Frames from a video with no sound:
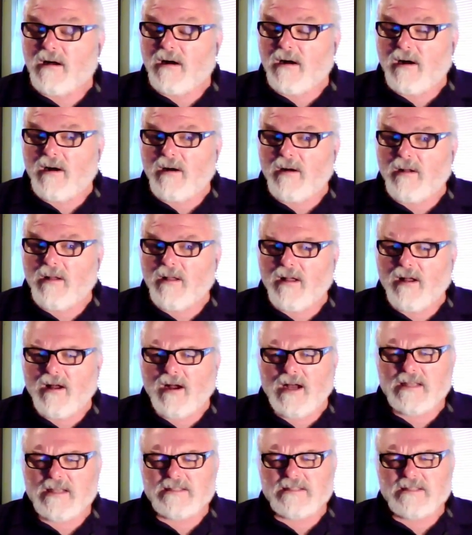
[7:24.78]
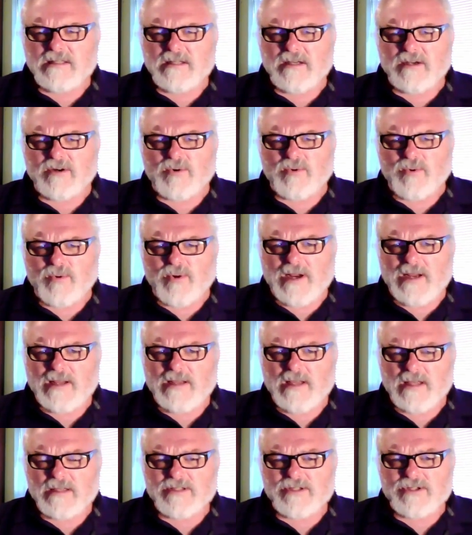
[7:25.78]
I see a
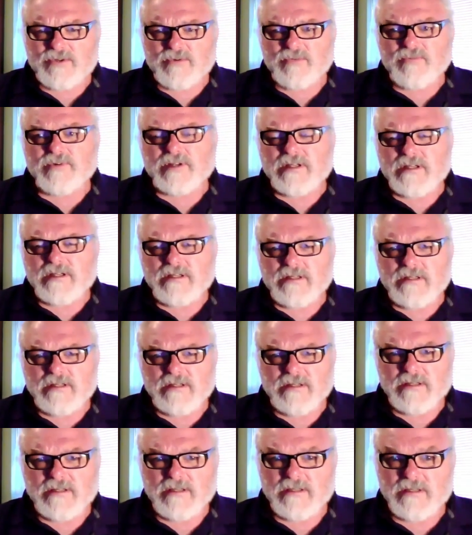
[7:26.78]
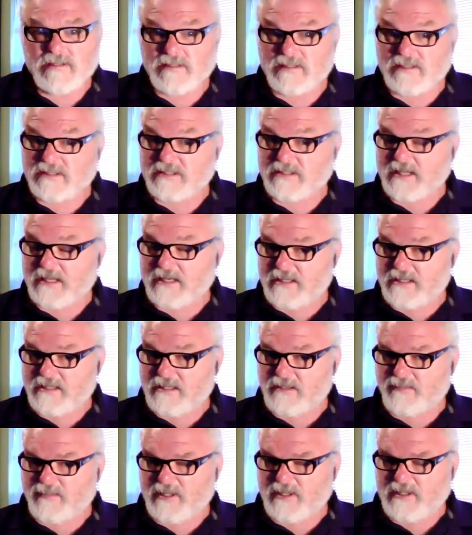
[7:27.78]
gray SUV sitting
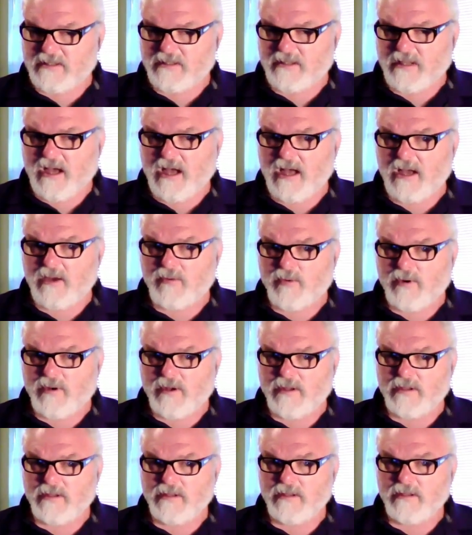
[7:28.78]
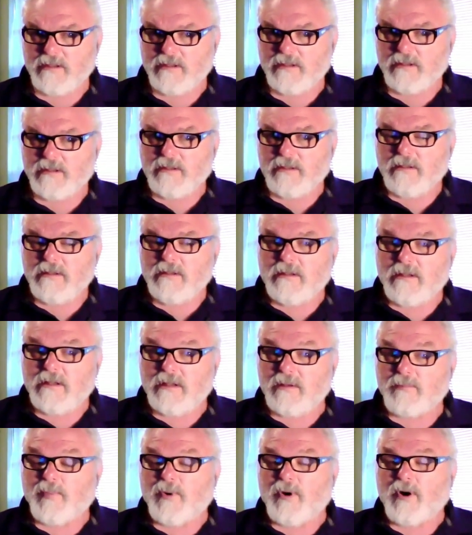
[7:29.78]
in the middle of the highway
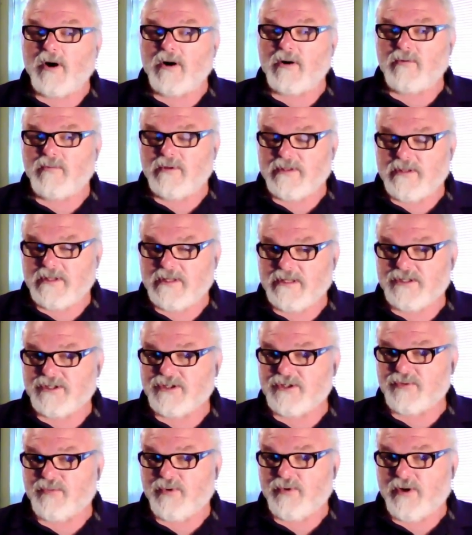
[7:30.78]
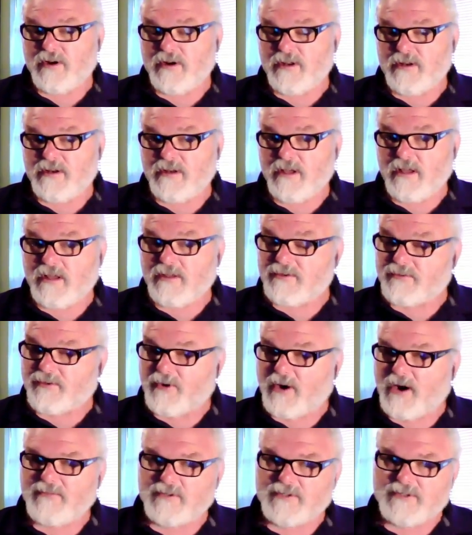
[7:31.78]
in park with the engine running and the
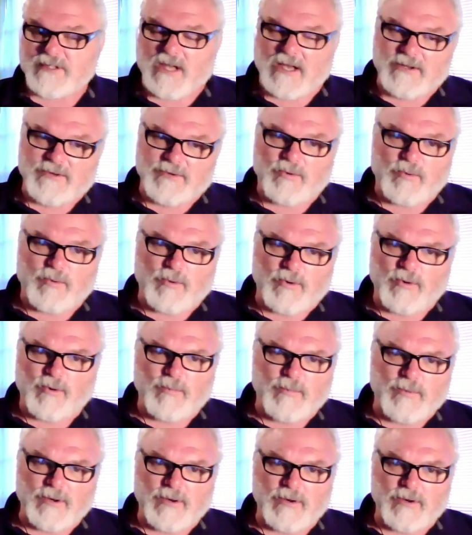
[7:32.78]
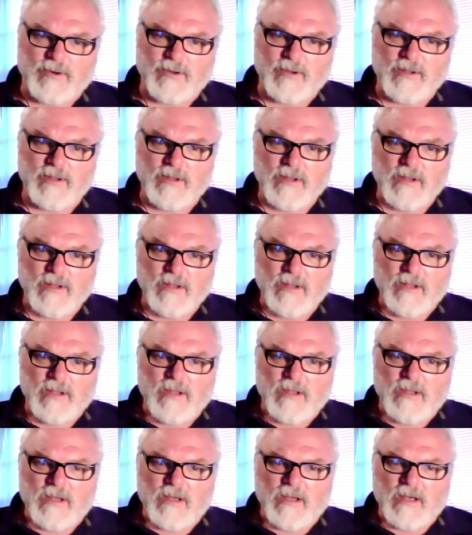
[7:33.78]
driver's side door open.
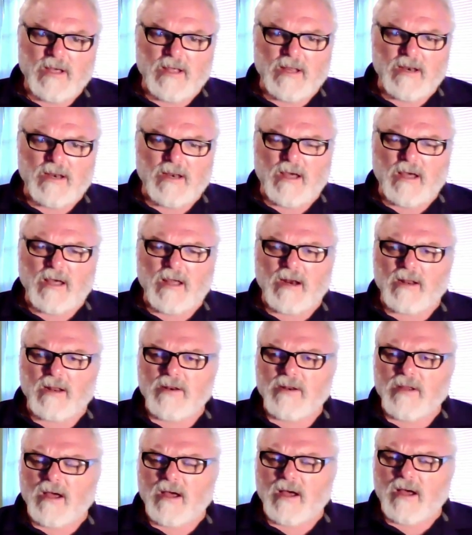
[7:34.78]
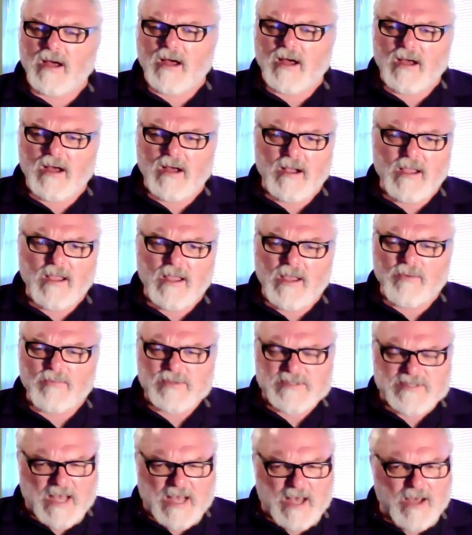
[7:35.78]
And
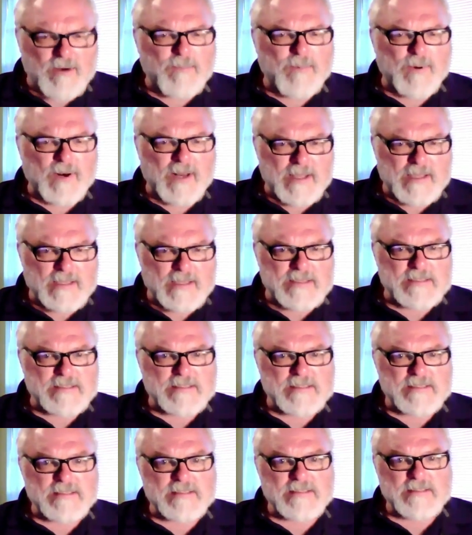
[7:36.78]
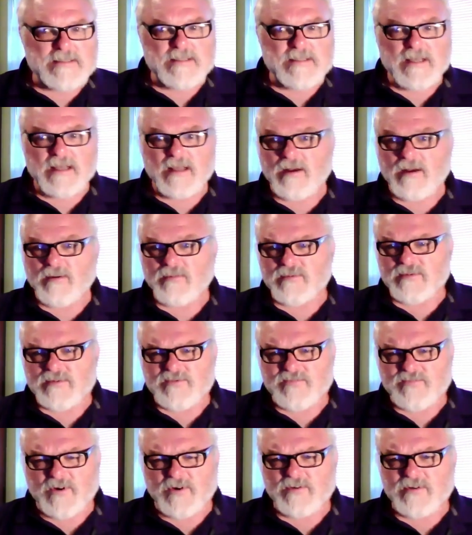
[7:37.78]
it was out of place. And I was
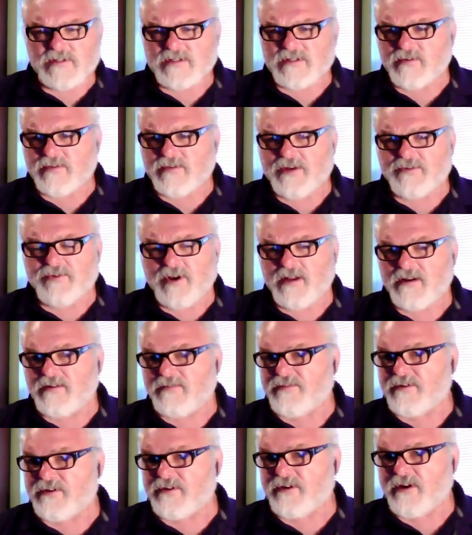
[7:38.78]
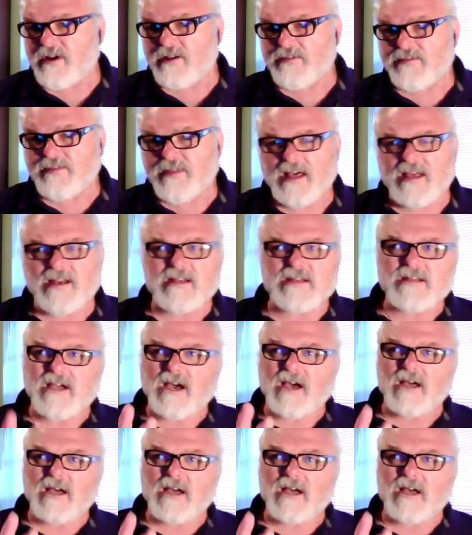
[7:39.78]
focused on that, trying to figure out that, and